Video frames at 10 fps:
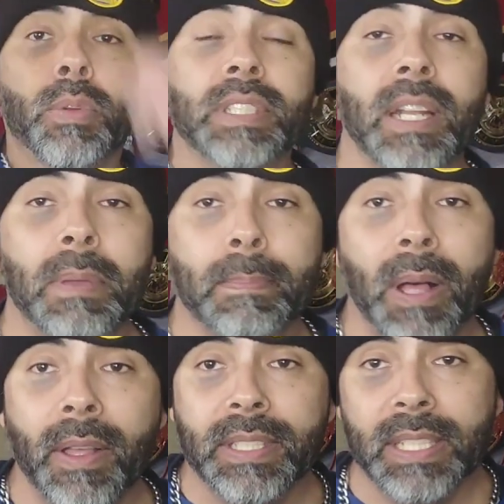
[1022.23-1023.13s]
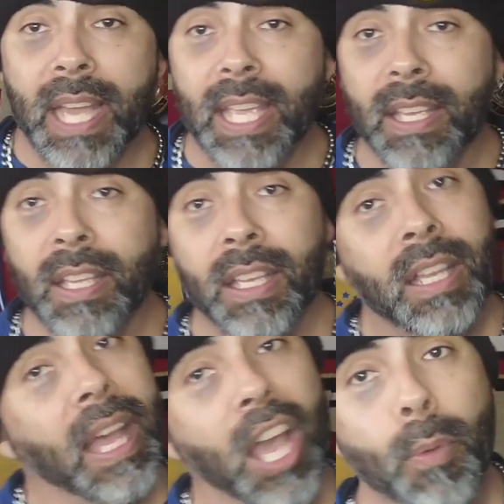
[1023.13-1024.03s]
He's going to be balling tonight.
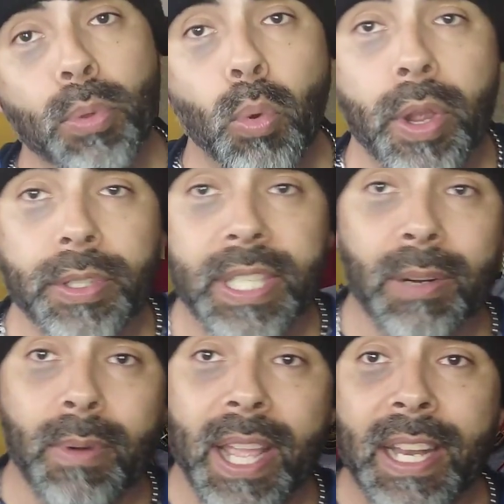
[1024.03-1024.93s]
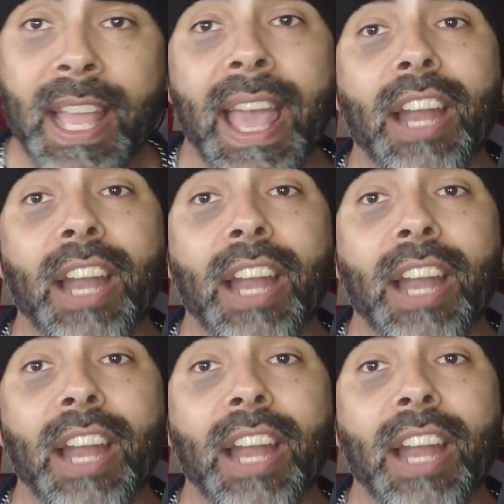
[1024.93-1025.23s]
I hope the Warriors get it right.